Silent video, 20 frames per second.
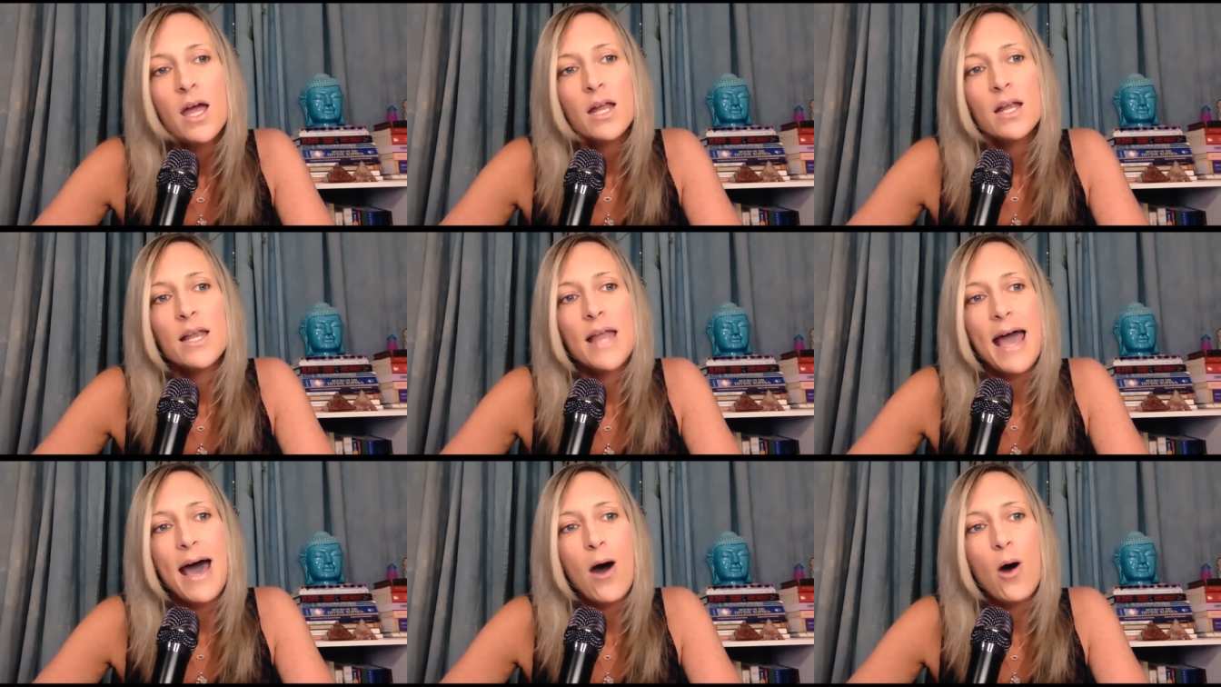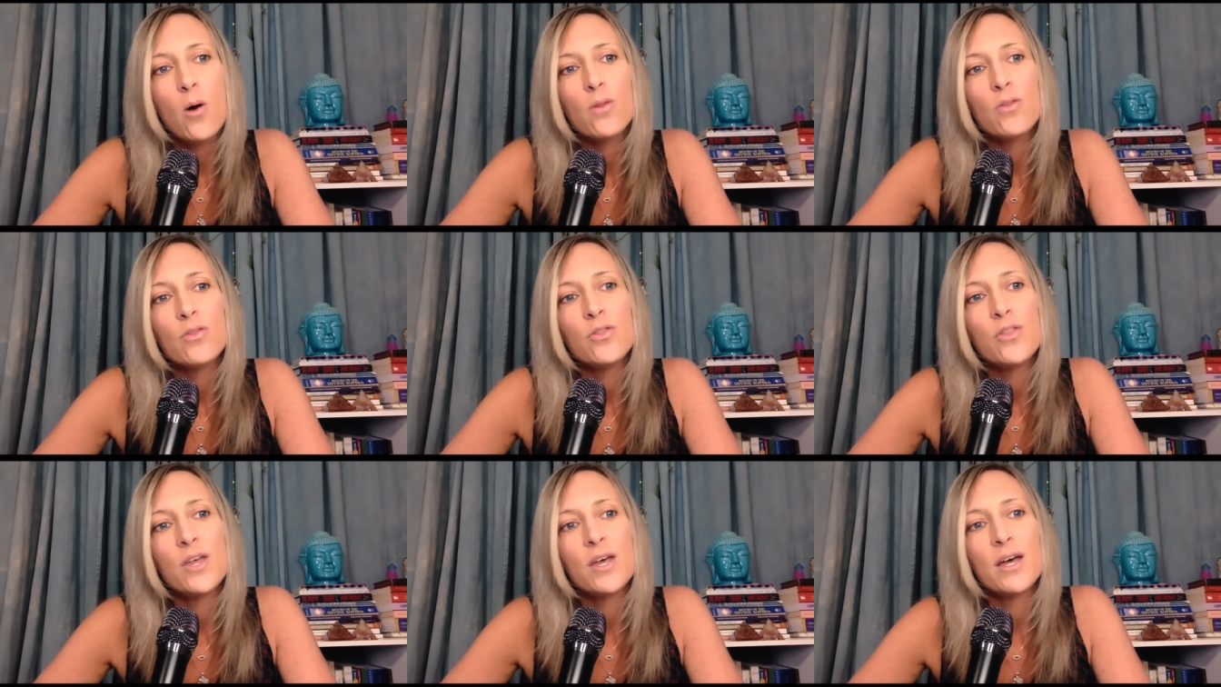
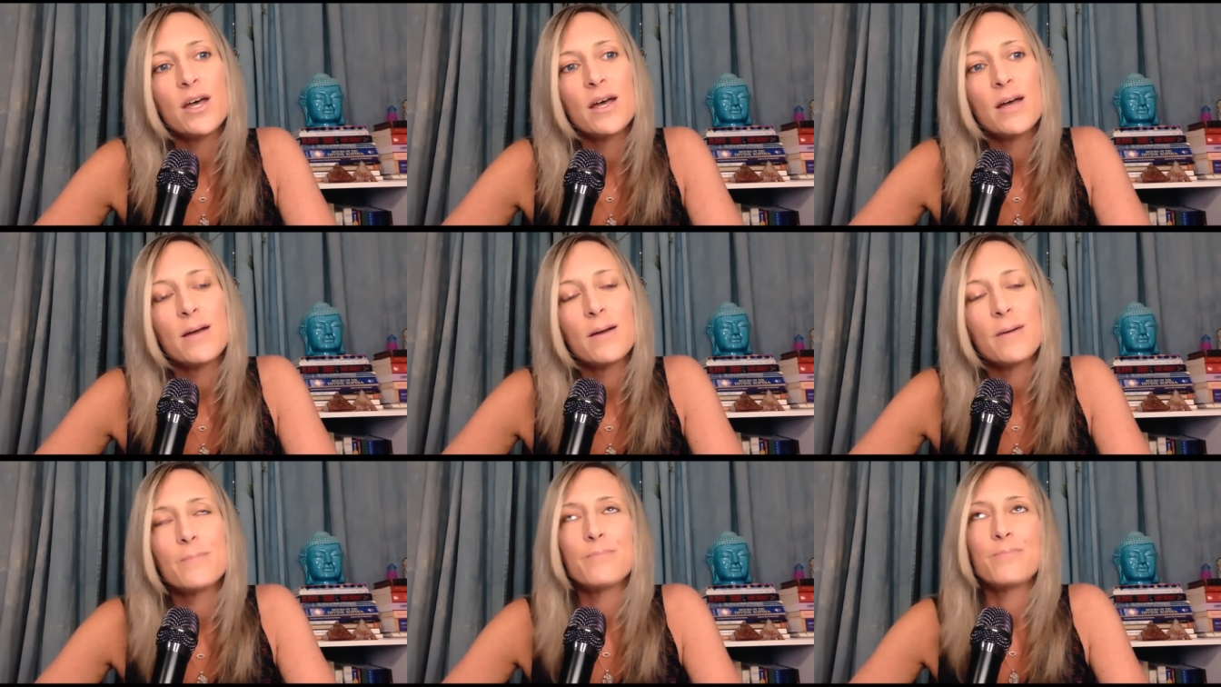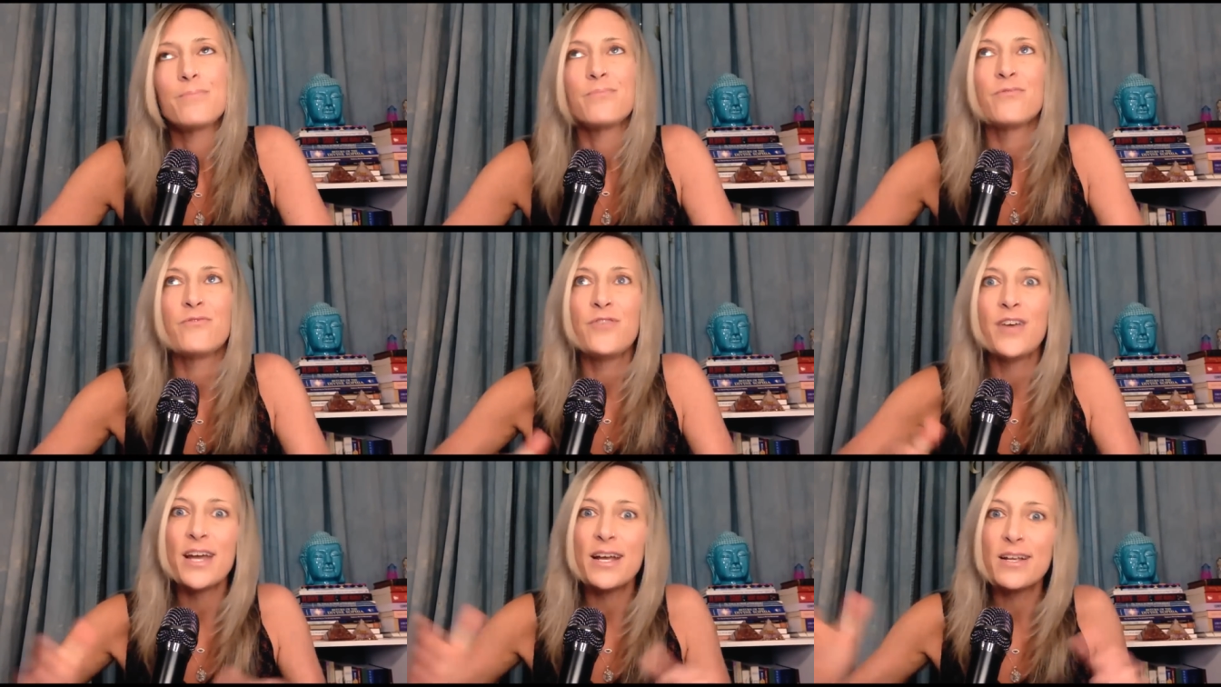Now, the
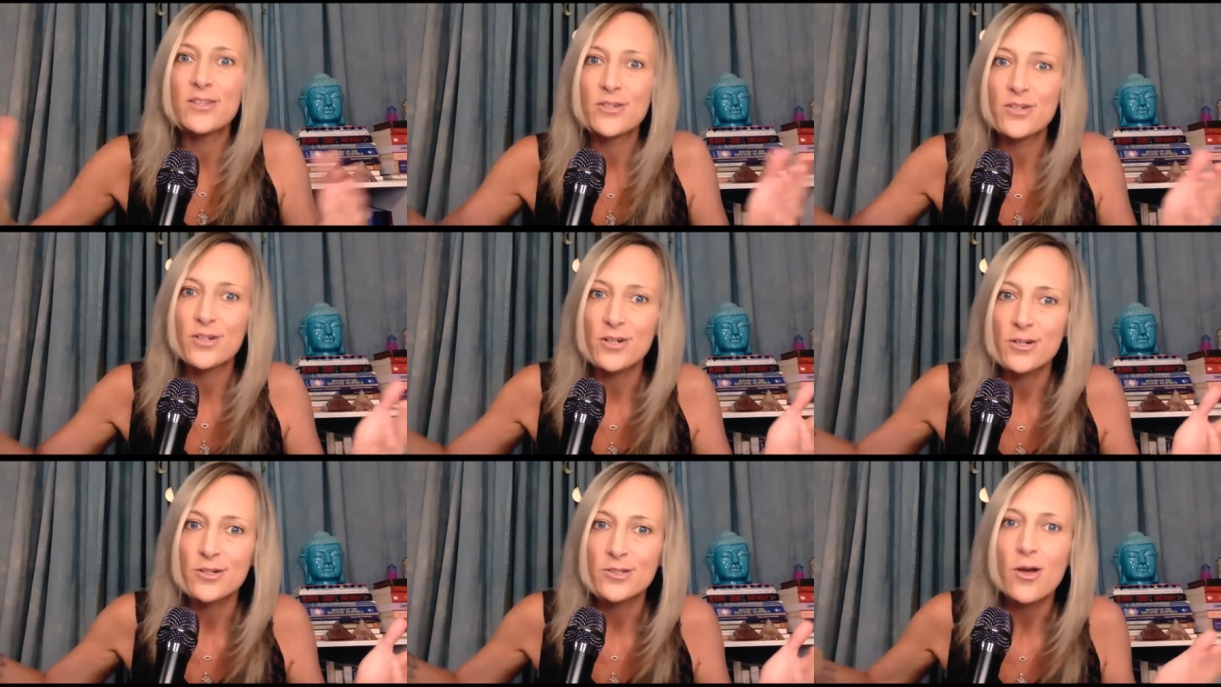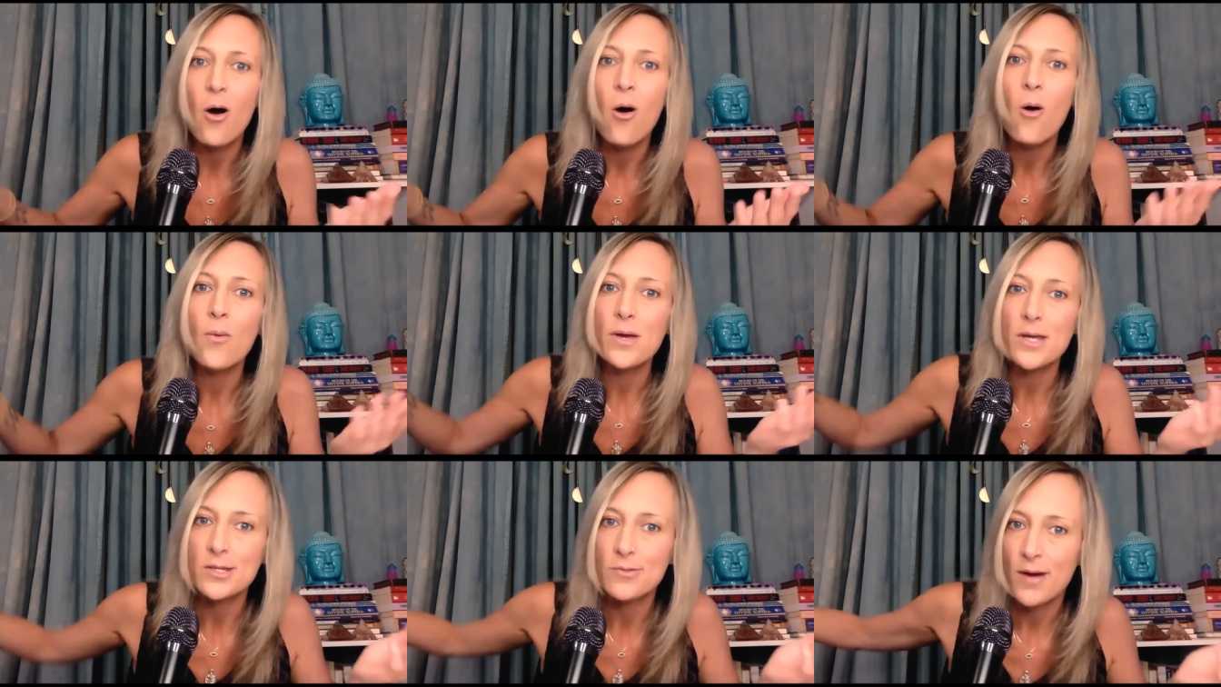victors
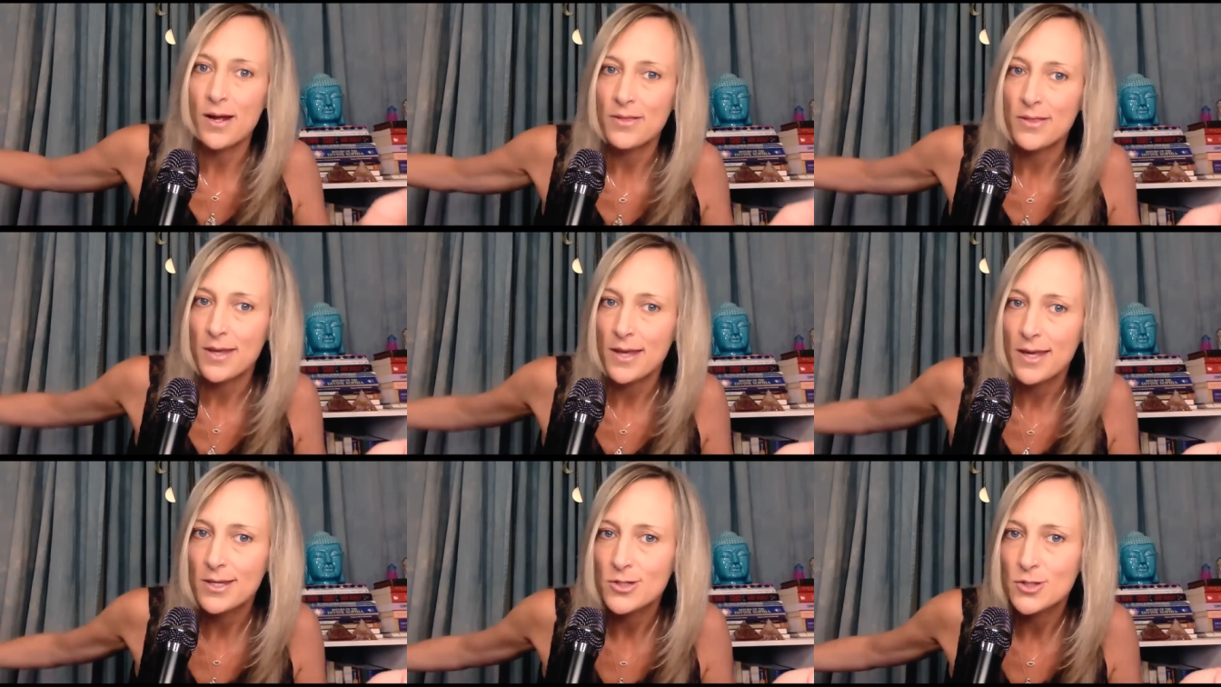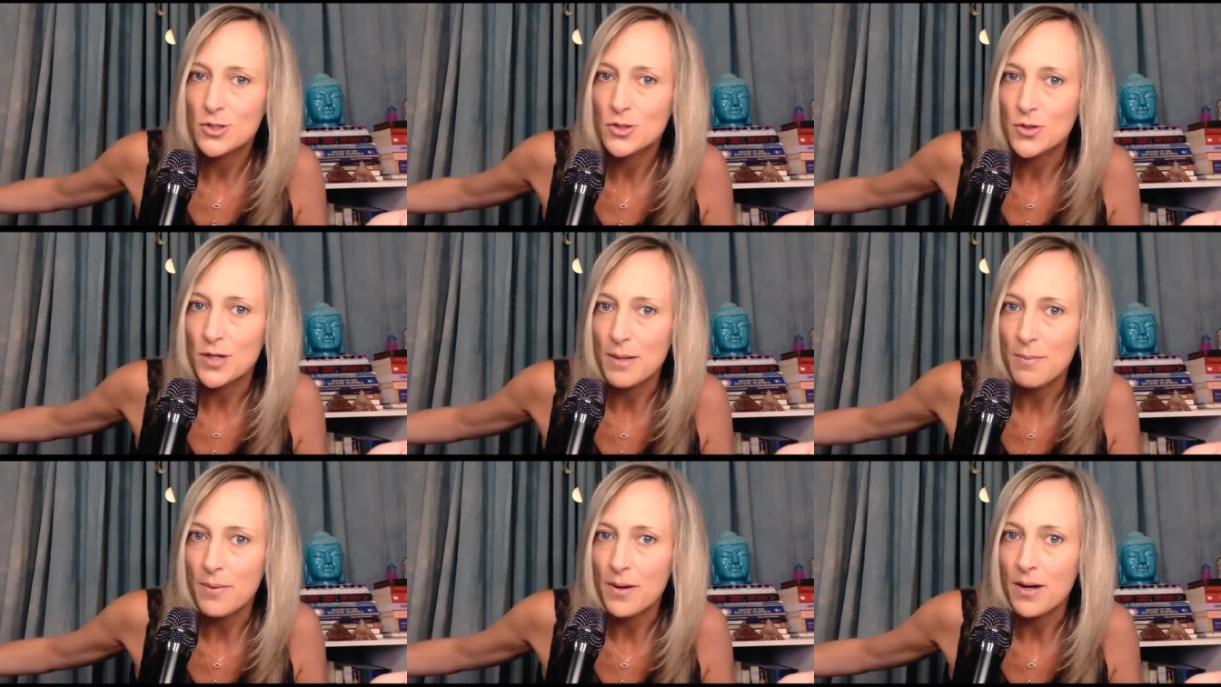always write the
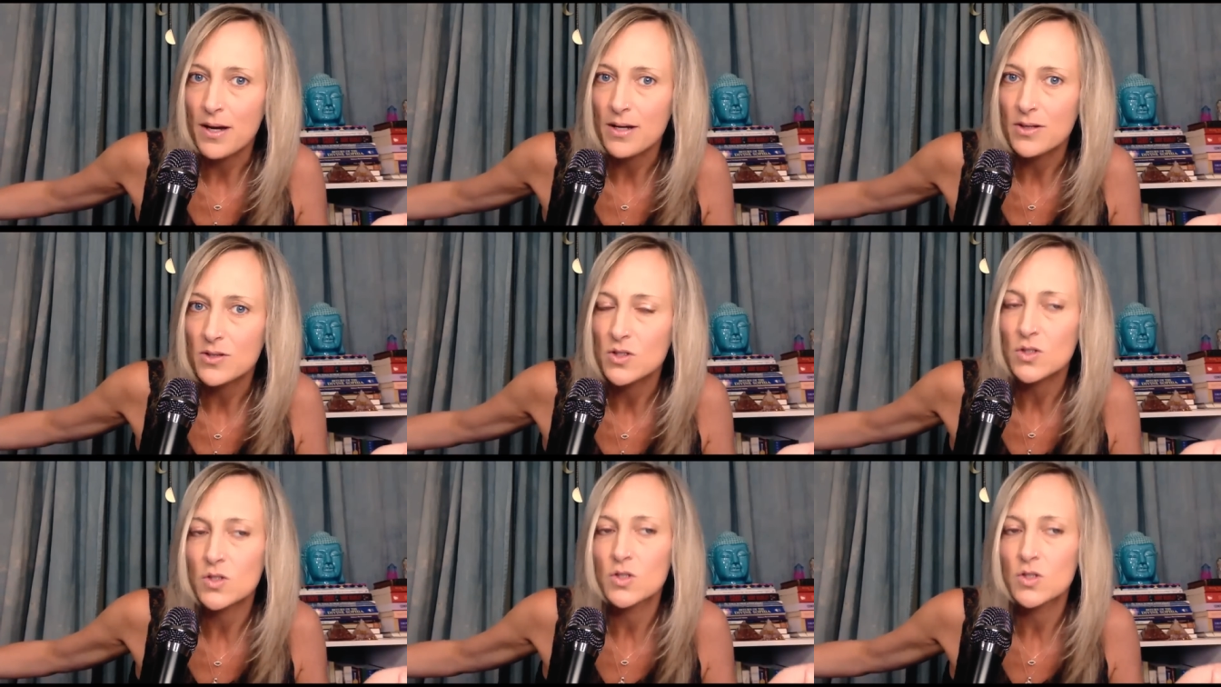history books.